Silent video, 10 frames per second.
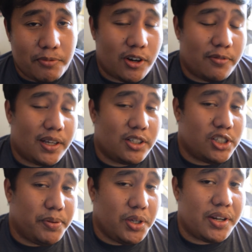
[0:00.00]
for my
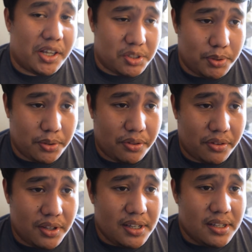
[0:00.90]
GPU, it has both.
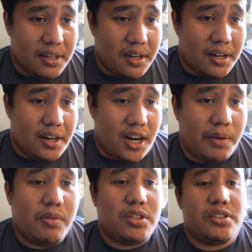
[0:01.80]

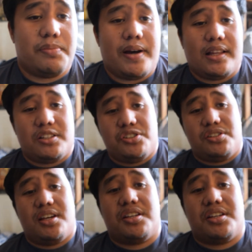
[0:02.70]
I'm using the Pali GTX